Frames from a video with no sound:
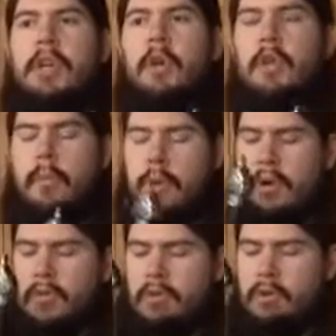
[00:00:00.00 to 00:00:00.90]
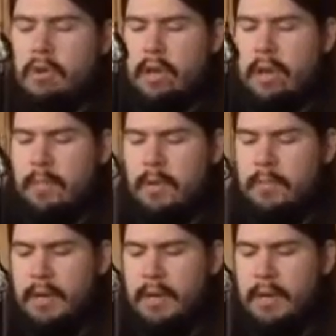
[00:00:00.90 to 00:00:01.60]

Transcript: know a little more in the future on that one.